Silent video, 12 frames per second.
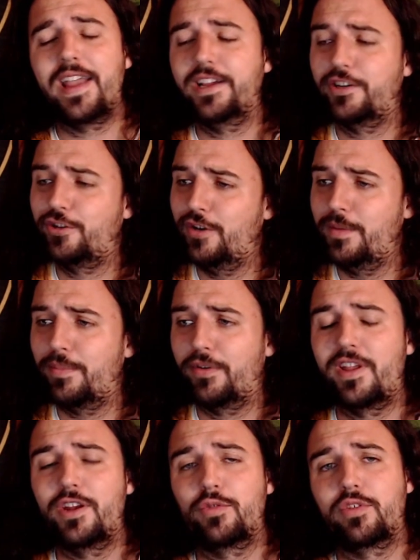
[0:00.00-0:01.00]
His shooting
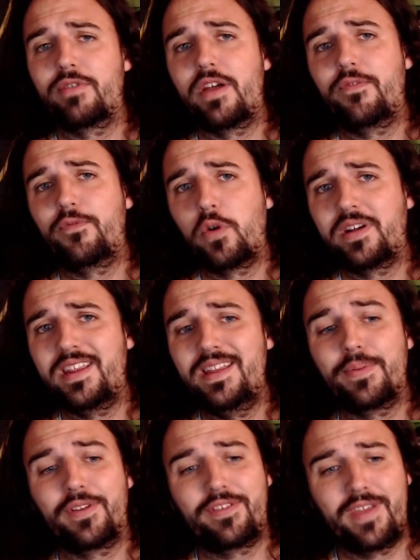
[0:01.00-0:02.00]
percentage was around
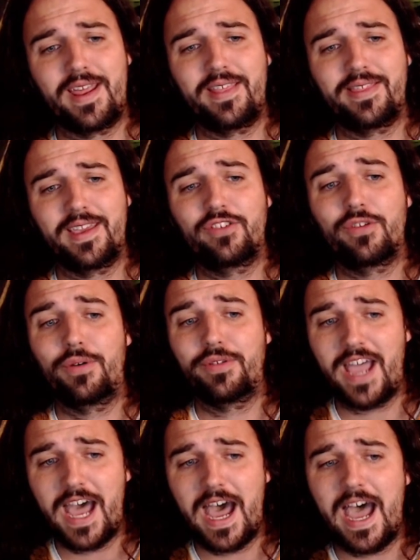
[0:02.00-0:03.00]
14%, I think, so it was
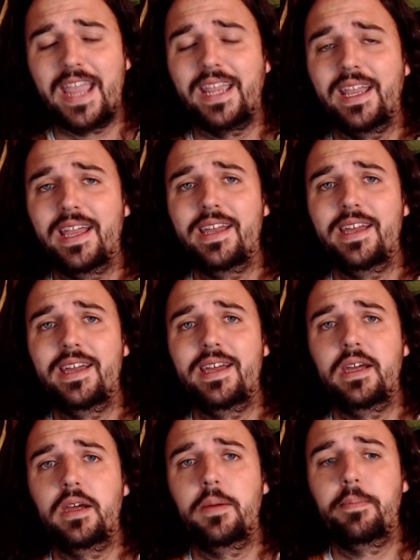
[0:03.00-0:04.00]
high.
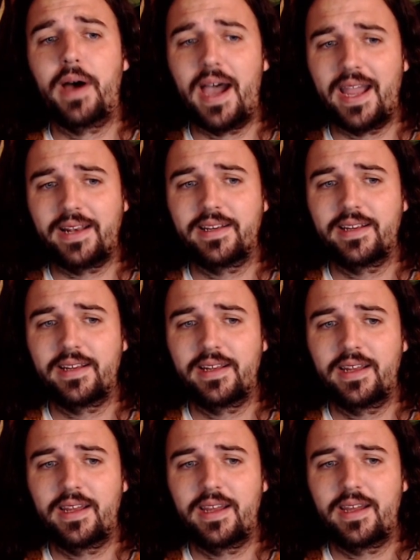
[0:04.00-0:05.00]
But
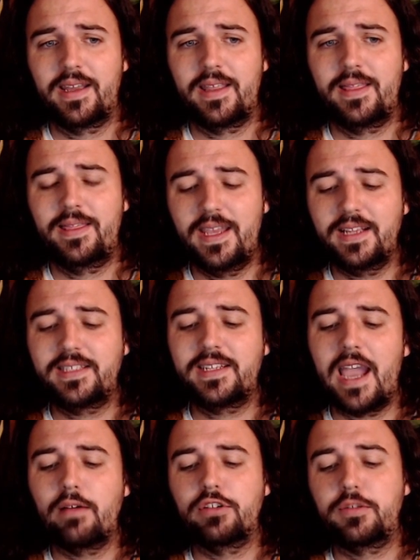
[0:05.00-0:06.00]
This
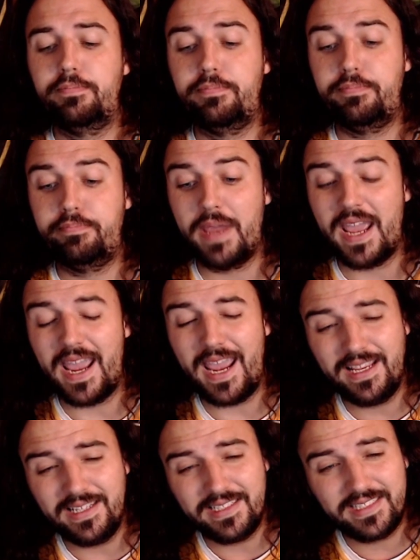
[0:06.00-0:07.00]
guy was
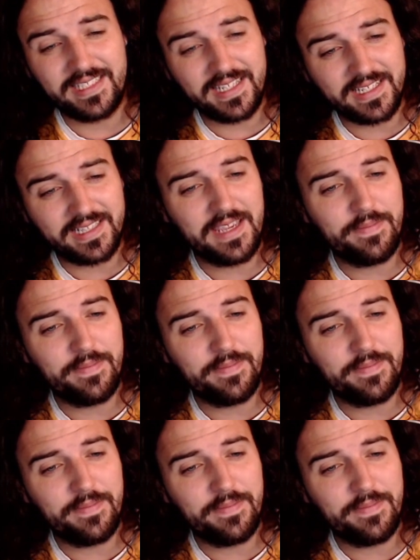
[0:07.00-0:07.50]
basically